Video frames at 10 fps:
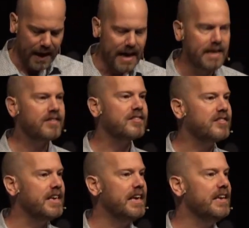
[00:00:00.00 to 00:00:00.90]
he
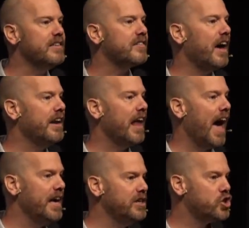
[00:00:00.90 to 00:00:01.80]
sees an
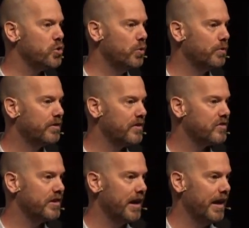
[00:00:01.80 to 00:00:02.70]
angel,
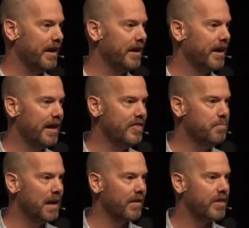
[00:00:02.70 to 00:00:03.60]
doesn't he, in the
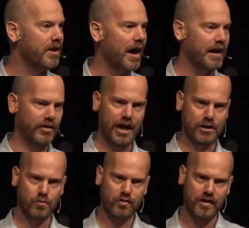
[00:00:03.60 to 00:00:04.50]
middle of the night, and the
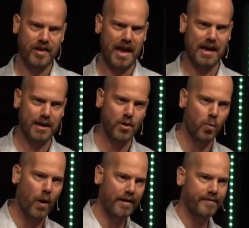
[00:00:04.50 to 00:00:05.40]
angel says, hey, your
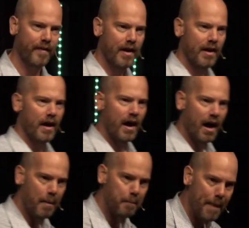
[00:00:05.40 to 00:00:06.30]
wife
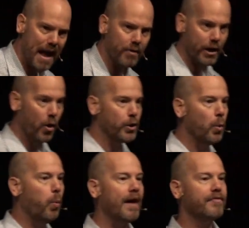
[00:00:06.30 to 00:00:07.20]
Mary, or
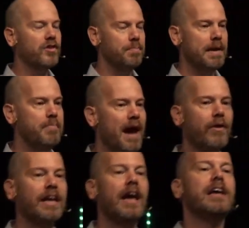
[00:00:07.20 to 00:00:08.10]
your wife-to-be
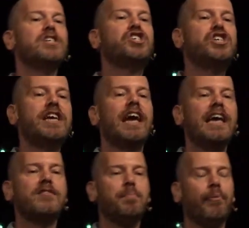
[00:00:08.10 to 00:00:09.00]
Mary, she
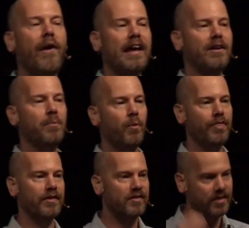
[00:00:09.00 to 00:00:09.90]
is pregnant
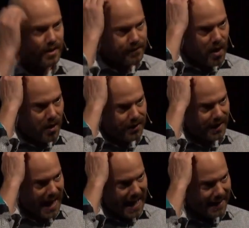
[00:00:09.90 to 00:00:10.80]
with the Son of God.
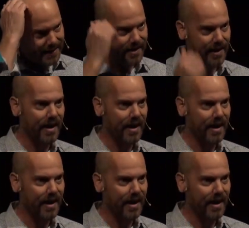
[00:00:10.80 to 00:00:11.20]
And